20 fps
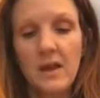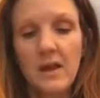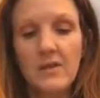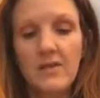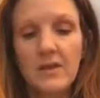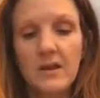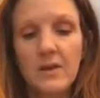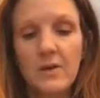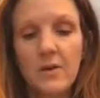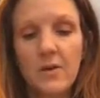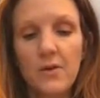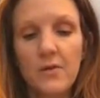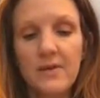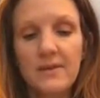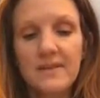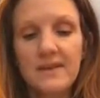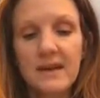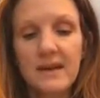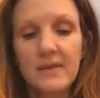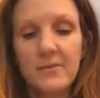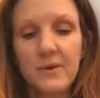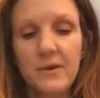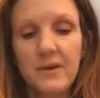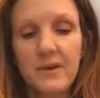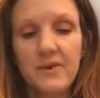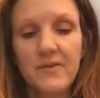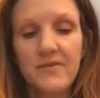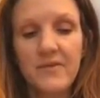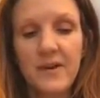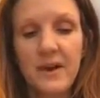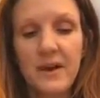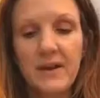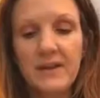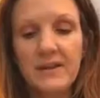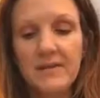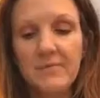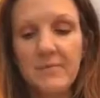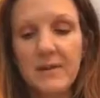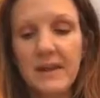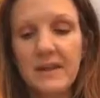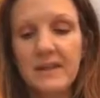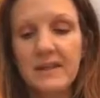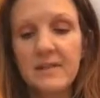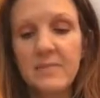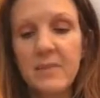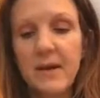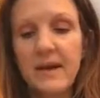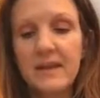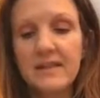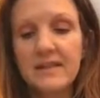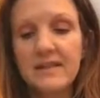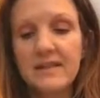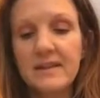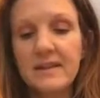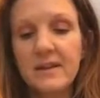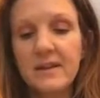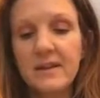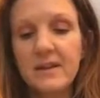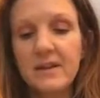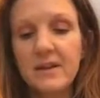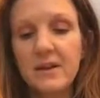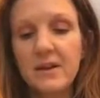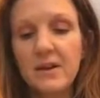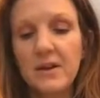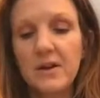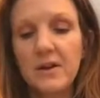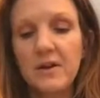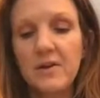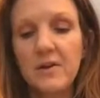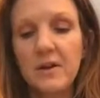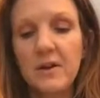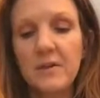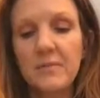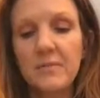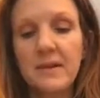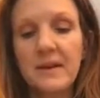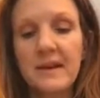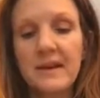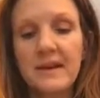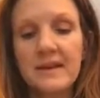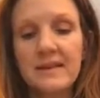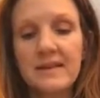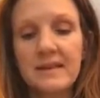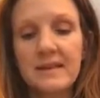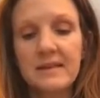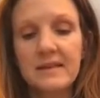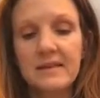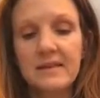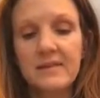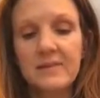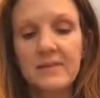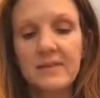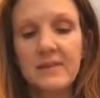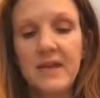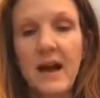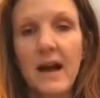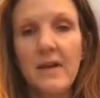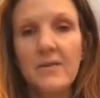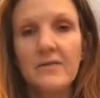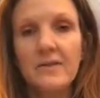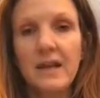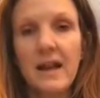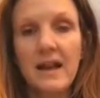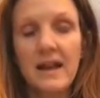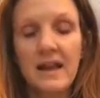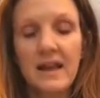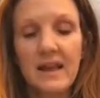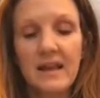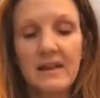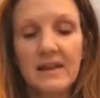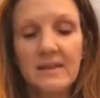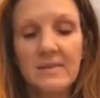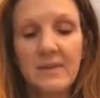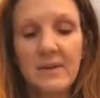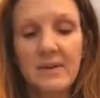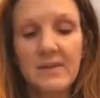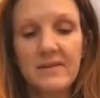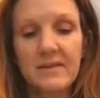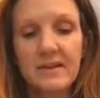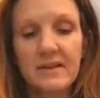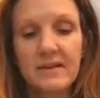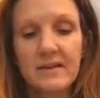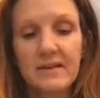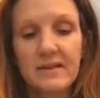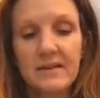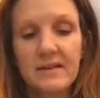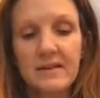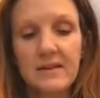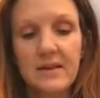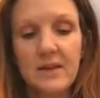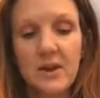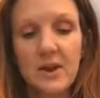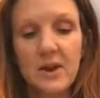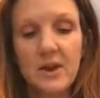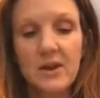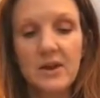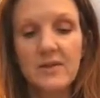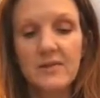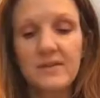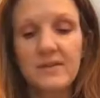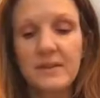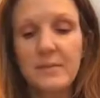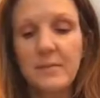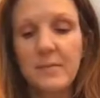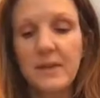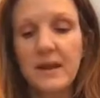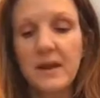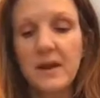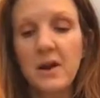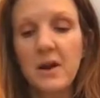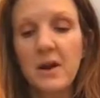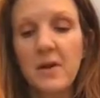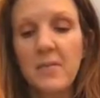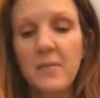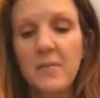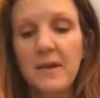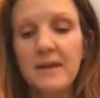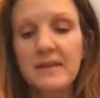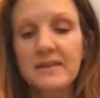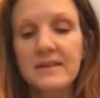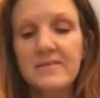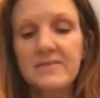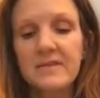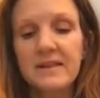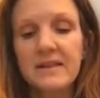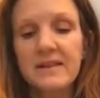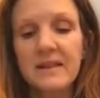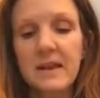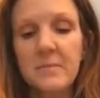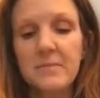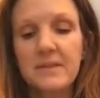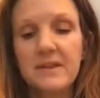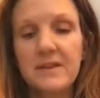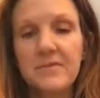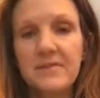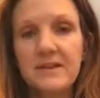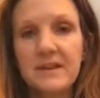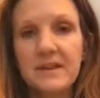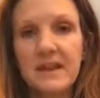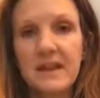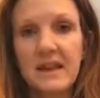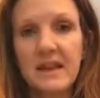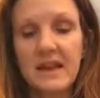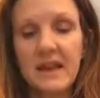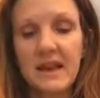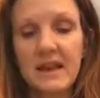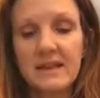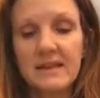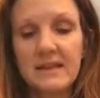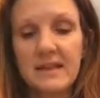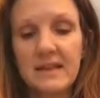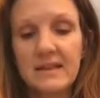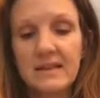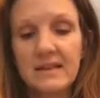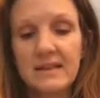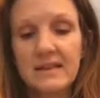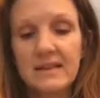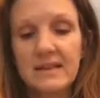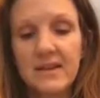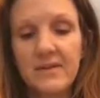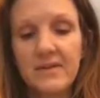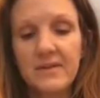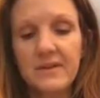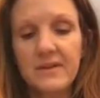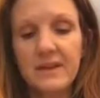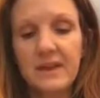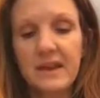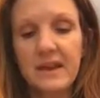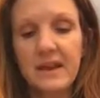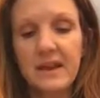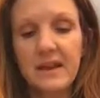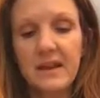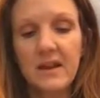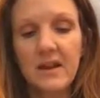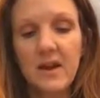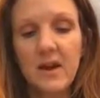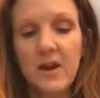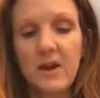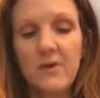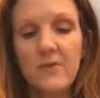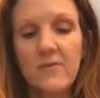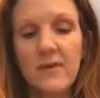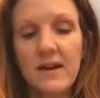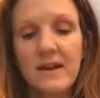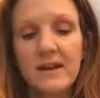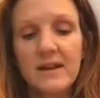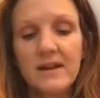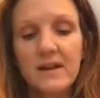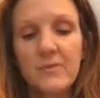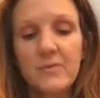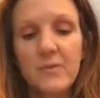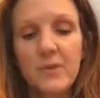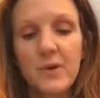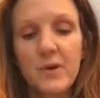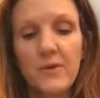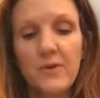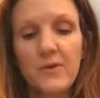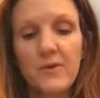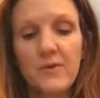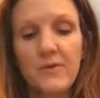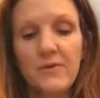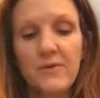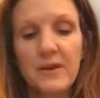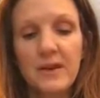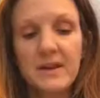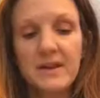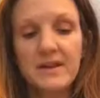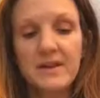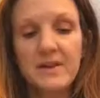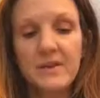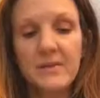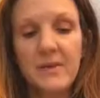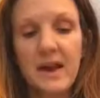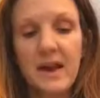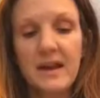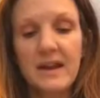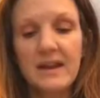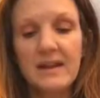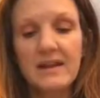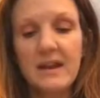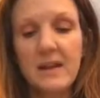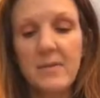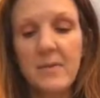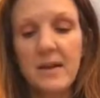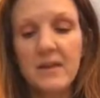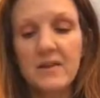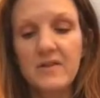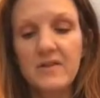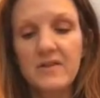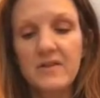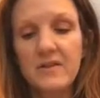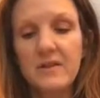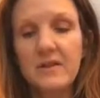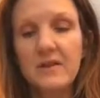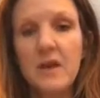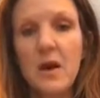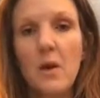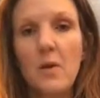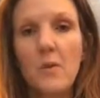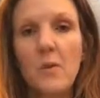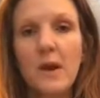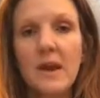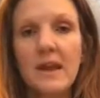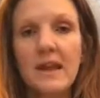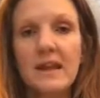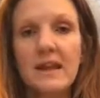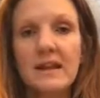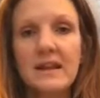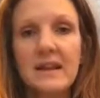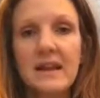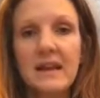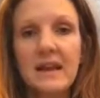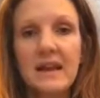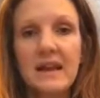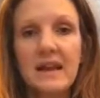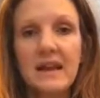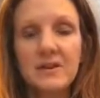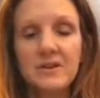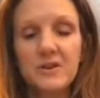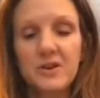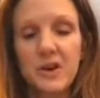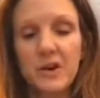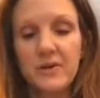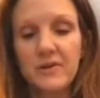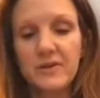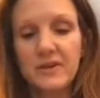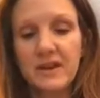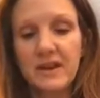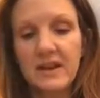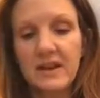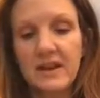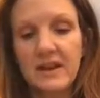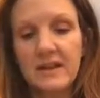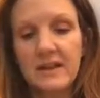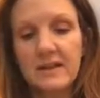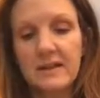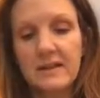The law is that when you first meet the Master, you come innocent without any experience. You simply come as a receptivity, a sensitivity, ready to move into any dimension, willingly and totally.